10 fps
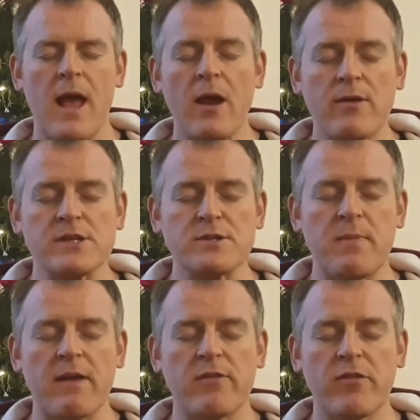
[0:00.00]
And
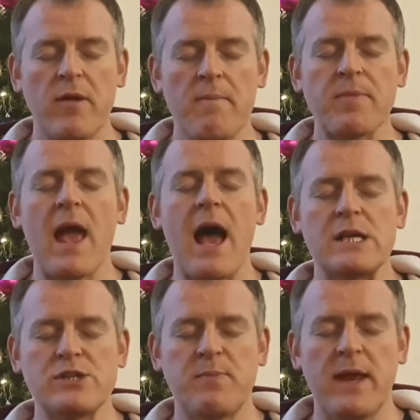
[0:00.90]
Christmas
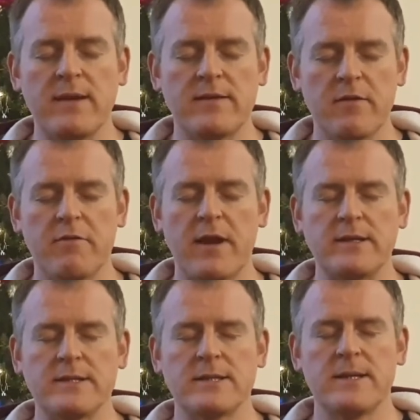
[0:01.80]
has been
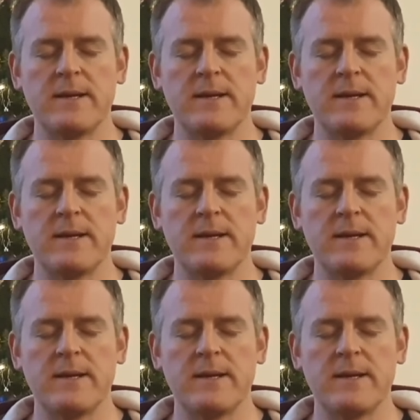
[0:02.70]
different,